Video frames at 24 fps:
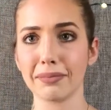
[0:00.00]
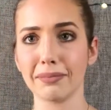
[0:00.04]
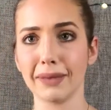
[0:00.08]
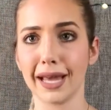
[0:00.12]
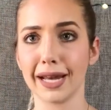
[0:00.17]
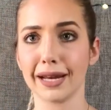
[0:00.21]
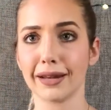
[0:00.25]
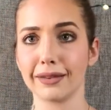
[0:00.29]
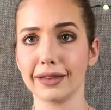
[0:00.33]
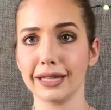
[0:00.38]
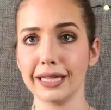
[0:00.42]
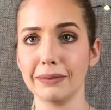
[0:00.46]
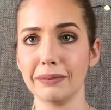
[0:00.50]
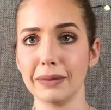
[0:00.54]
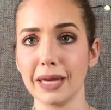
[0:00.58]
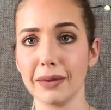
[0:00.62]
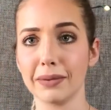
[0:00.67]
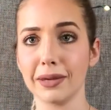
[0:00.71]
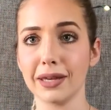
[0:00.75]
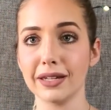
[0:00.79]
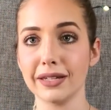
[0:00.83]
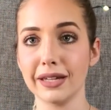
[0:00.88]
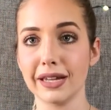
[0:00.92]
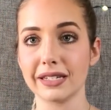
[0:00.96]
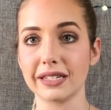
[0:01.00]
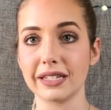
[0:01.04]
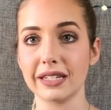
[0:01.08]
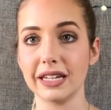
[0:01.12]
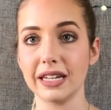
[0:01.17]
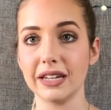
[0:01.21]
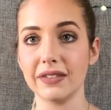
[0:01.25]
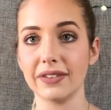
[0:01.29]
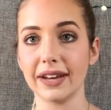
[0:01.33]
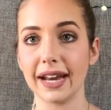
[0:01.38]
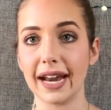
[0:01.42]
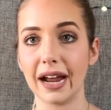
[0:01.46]
mathematically maybe it
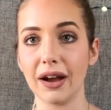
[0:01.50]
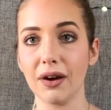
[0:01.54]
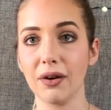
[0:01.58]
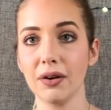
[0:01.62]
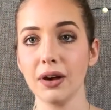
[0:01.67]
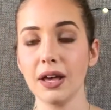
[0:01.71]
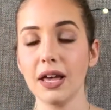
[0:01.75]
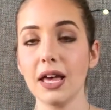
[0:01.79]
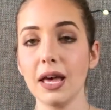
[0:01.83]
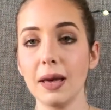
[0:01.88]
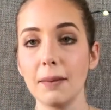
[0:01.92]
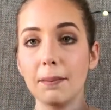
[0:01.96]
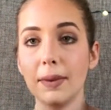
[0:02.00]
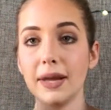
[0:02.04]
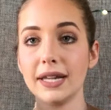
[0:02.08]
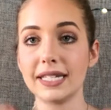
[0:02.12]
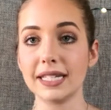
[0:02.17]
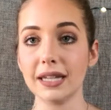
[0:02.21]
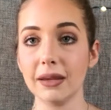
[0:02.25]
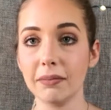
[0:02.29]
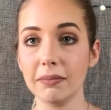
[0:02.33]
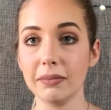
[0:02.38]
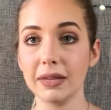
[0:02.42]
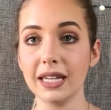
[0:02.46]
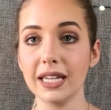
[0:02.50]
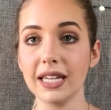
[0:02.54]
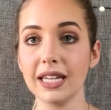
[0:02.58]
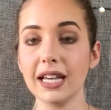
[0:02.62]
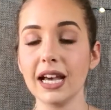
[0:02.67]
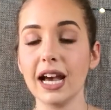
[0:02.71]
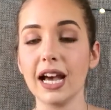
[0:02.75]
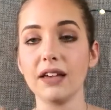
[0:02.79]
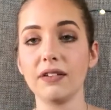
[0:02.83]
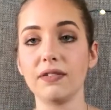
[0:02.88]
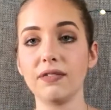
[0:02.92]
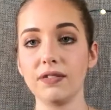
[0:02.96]
doesn't even out, but to
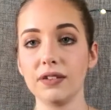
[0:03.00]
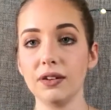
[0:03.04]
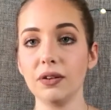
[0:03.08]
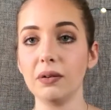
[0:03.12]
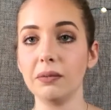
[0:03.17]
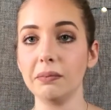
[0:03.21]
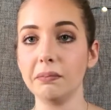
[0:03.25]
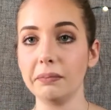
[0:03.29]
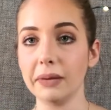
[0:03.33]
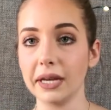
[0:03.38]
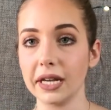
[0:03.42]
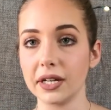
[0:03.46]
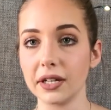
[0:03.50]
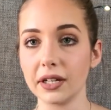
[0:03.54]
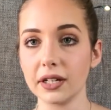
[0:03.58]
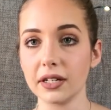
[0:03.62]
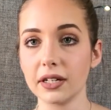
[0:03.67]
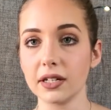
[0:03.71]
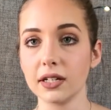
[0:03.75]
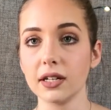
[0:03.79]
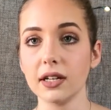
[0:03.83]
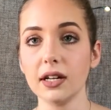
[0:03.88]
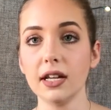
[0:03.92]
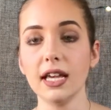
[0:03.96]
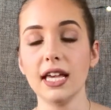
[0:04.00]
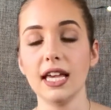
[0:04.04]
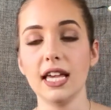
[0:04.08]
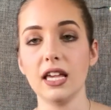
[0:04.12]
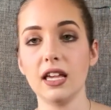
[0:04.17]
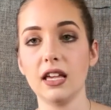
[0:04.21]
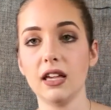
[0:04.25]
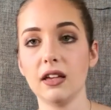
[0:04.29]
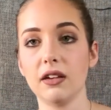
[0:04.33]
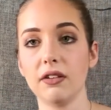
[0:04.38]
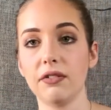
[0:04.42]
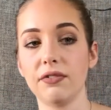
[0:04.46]
me, I feel better
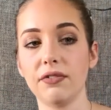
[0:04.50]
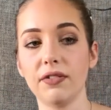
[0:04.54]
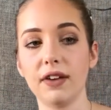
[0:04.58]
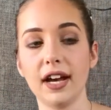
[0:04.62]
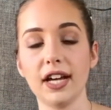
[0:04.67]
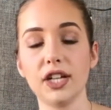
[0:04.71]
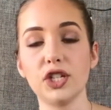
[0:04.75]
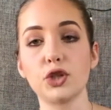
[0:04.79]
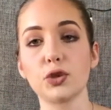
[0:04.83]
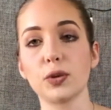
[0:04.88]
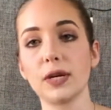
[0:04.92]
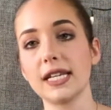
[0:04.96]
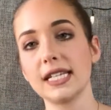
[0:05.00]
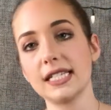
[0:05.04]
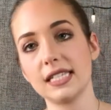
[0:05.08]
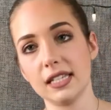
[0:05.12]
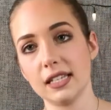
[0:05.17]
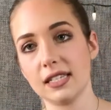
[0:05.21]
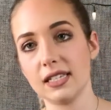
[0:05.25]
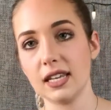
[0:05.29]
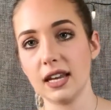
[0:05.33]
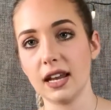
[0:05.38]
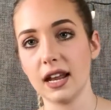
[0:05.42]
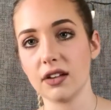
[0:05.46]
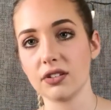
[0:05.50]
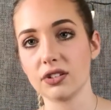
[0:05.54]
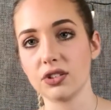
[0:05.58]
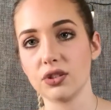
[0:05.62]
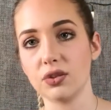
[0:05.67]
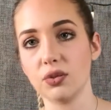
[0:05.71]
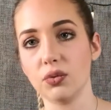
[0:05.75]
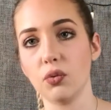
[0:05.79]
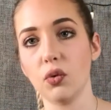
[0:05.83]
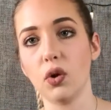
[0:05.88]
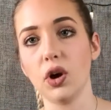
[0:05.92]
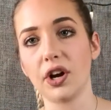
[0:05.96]
if I drink
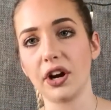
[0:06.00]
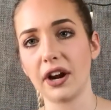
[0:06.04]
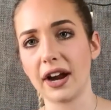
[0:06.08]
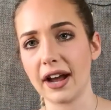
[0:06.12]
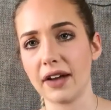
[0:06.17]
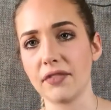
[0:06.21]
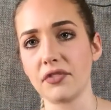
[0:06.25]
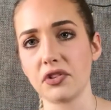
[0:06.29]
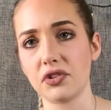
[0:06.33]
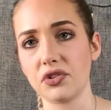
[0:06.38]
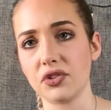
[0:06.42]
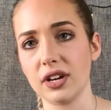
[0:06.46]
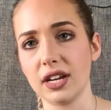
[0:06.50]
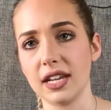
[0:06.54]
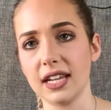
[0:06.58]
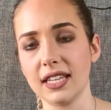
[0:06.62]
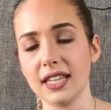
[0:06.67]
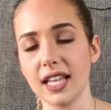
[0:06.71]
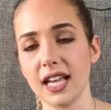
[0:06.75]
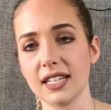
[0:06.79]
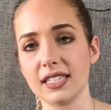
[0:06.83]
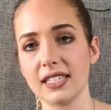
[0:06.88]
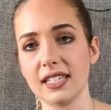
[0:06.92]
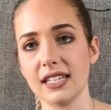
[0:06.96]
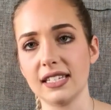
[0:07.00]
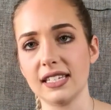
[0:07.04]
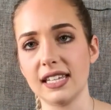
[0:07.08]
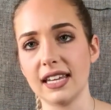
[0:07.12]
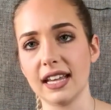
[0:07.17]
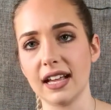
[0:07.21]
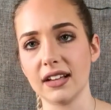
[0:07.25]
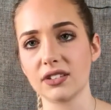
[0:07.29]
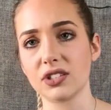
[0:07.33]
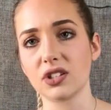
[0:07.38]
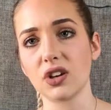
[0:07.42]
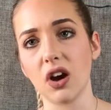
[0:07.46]
16 ounces of water after drinking that
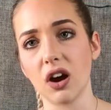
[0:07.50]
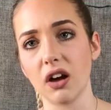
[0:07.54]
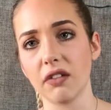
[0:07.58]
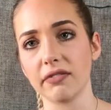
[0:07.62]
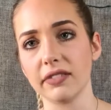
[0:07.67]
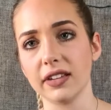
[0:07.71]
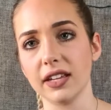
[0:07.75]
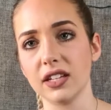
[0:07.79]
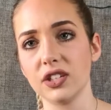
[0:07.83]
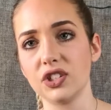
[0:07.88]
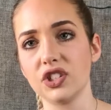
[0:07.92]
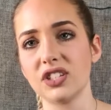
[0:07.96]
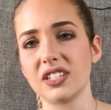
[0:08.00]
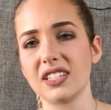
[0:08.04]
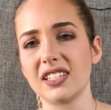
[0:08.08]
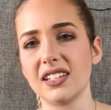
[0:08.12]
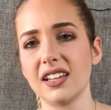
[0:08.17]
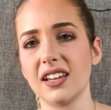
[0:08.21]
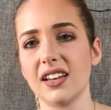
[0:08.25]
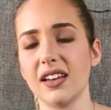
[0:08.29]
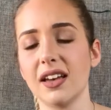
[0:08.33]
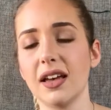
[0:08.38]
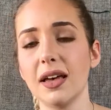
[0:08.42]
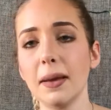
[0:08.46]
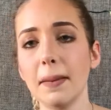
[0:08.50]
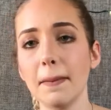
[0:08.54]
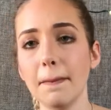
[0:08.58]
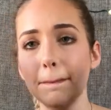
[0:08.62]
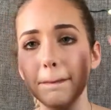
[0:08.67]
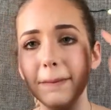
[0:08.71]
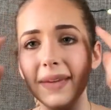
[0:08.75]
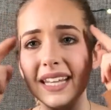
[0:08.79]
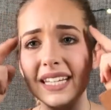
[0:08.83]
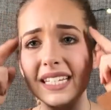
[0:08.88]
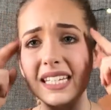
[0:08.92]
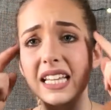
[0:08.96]
16 ounce coffee, just to
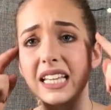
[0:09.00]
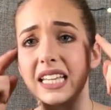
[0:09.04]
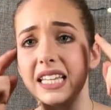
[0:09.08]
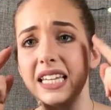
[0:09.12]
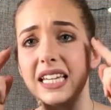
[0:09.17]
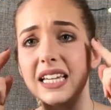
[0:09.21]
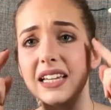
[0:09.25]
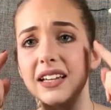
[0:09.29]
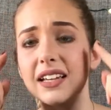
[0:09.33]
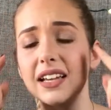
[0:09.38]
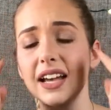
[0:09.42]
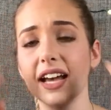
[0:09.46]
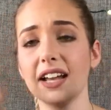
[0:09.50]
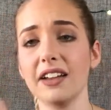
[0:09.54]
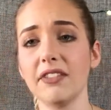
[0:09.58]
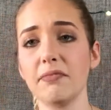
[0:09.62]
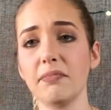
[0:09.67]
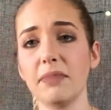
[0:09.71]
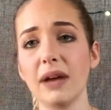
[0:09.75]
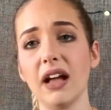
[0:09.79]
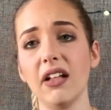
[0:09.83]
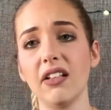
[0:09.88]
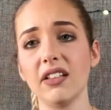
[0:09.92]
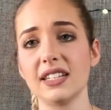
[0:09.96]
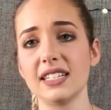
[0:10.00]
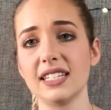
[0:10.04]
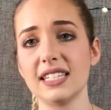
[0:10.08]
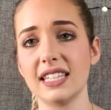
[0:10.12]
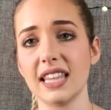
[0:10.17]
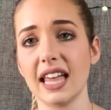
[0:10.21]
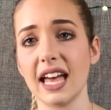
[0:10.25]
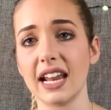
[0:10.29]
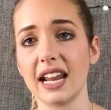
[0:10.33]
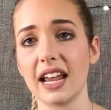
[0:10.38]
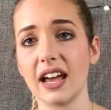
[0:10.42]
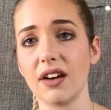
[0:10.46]
mentally kind of
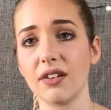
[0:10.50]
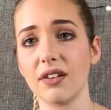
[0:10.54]
balance